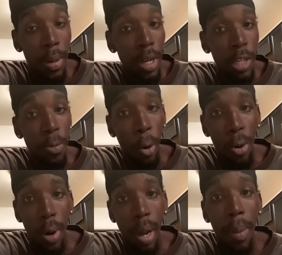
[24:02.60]
This
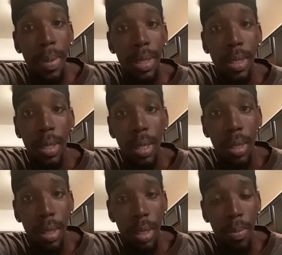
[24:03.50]
program is
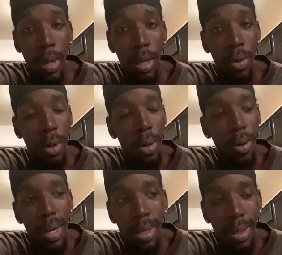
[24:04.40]
to make you go
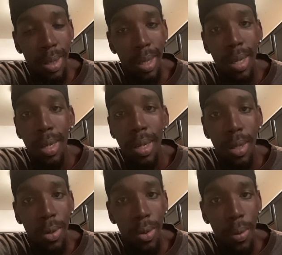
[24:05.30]
crazy, to kill
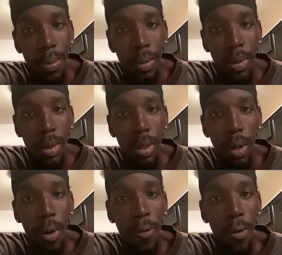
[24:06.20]
you, to
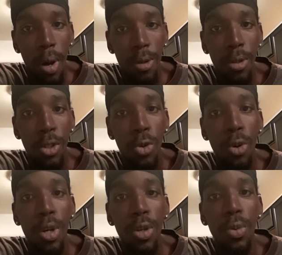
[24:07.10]
overall
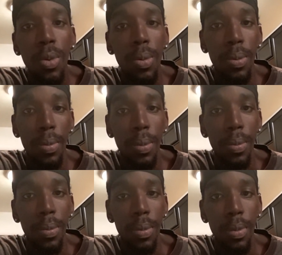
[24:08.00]
destroy you,
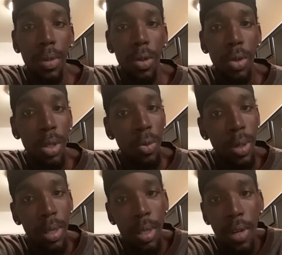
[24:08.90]
which is
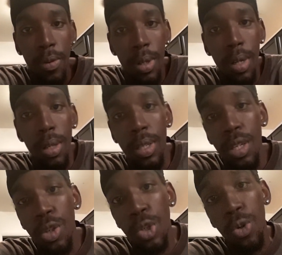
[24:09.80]
what the devil does. He
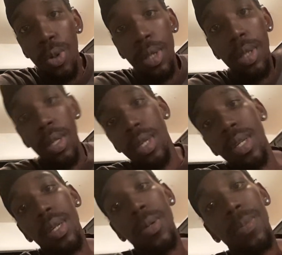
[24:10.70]
destroys.
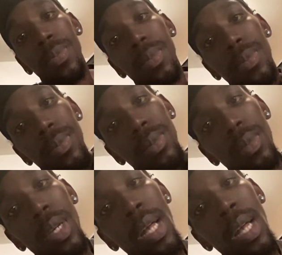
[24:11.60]
He